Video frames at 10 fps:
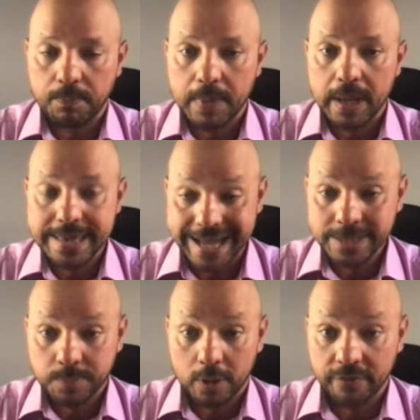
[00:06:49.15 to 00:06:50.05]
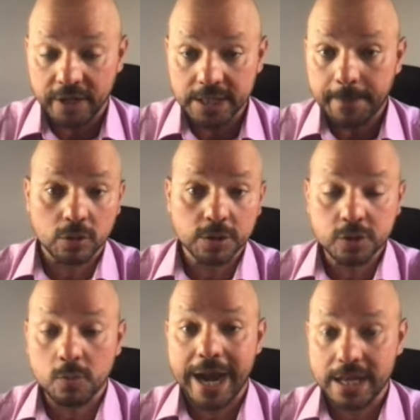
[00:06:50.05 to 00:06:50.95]
a net profit,
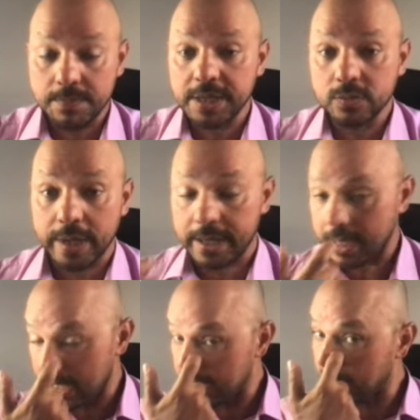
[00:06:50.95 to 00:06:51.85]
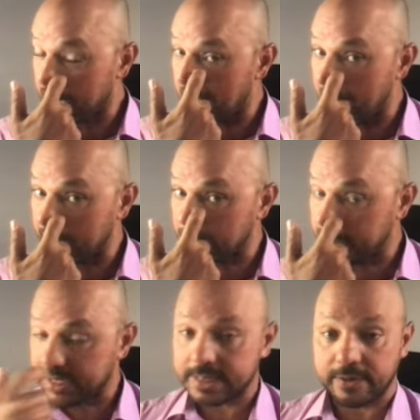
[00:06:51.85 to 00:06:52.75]
somewhere in between. And you can argue
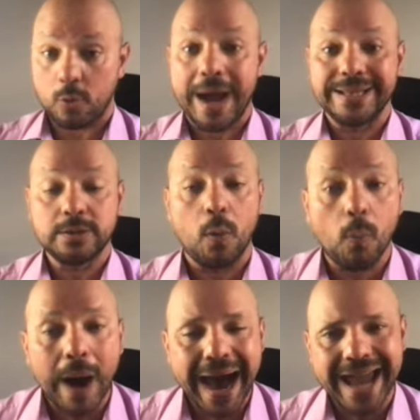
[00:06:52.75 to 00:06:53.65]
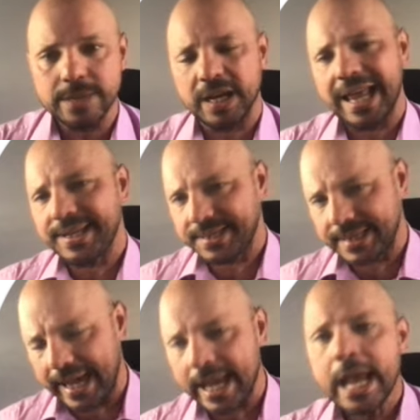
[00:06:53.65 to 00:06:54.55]
this is a quite wide, but let's
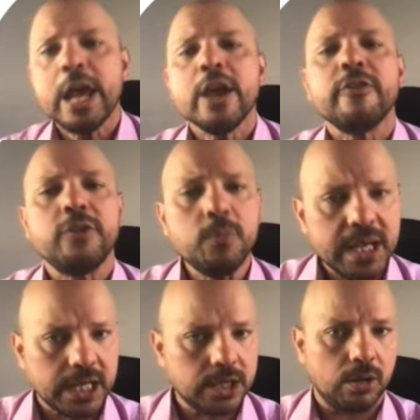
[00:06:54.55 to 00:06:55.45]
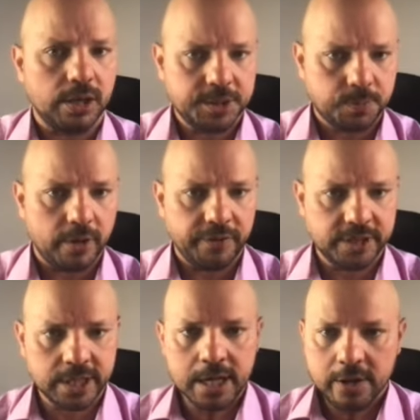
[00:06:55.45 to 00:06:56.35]
say a few $1 million
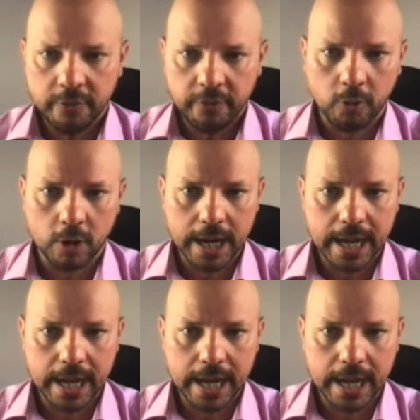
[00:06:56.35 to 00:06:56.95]
profit for